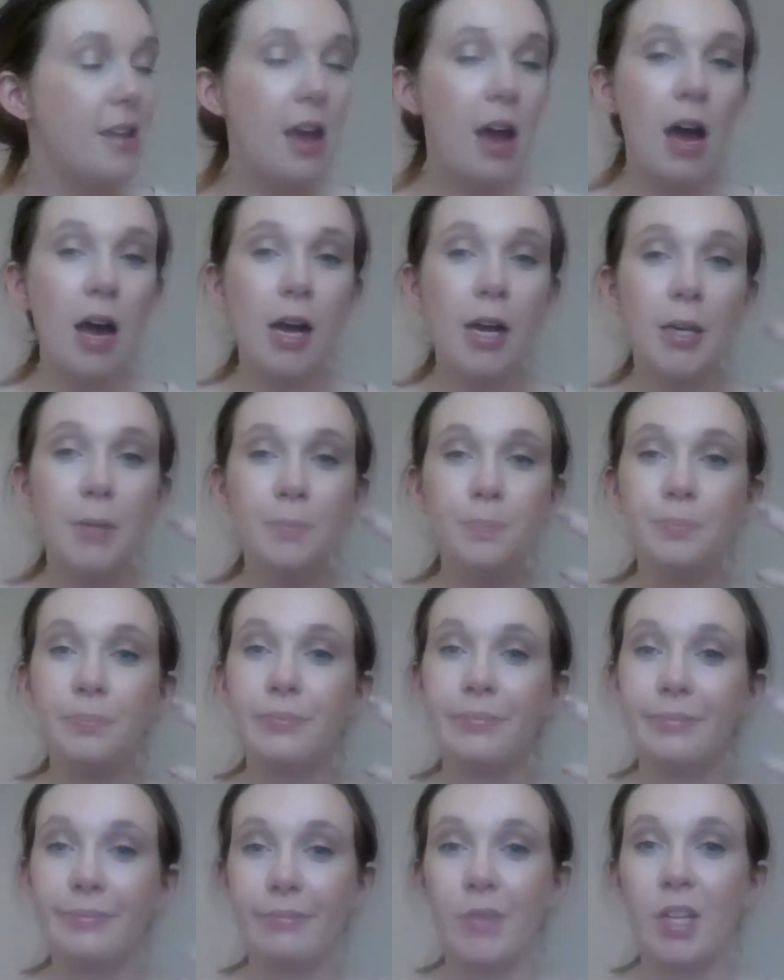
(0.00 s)

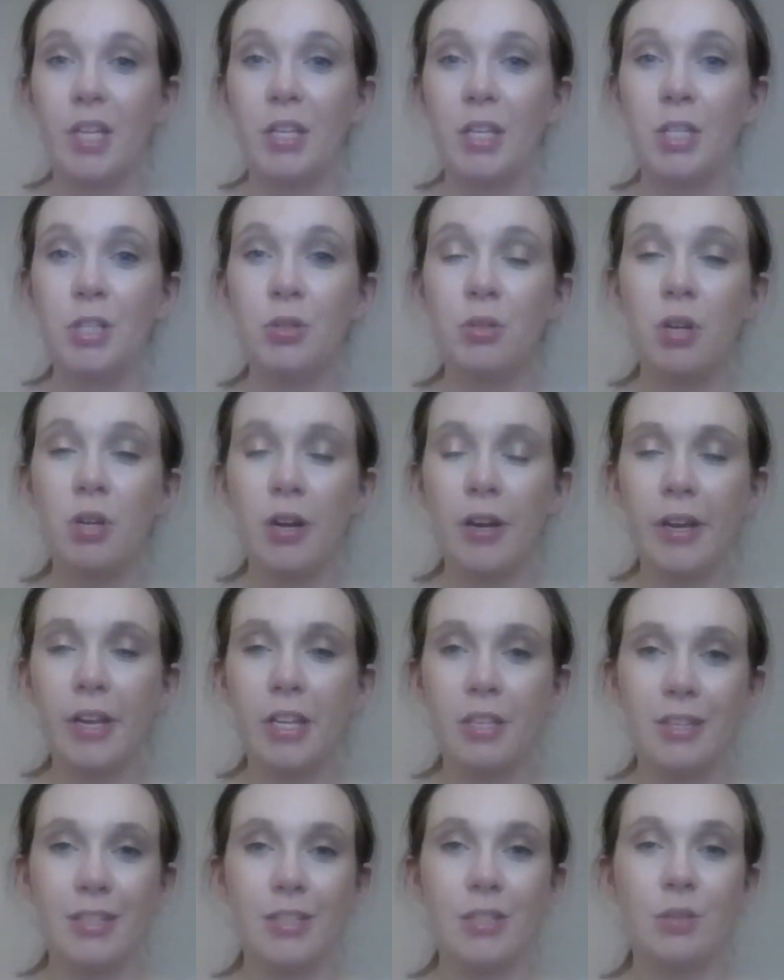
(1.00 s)
Not too dark,
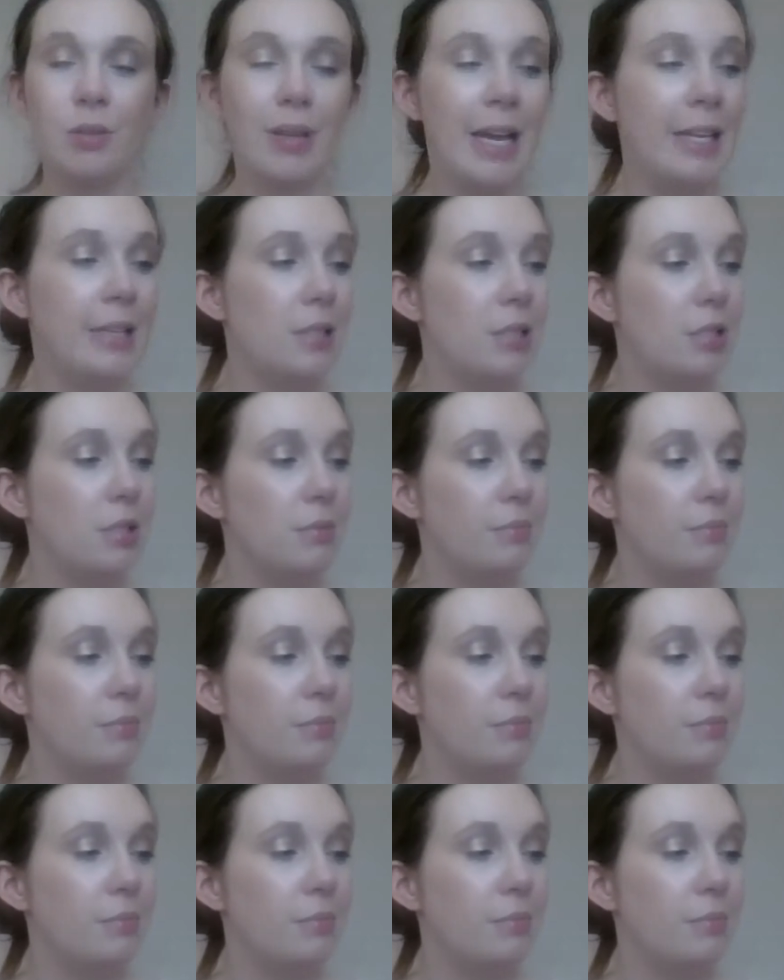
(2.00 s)
not too light,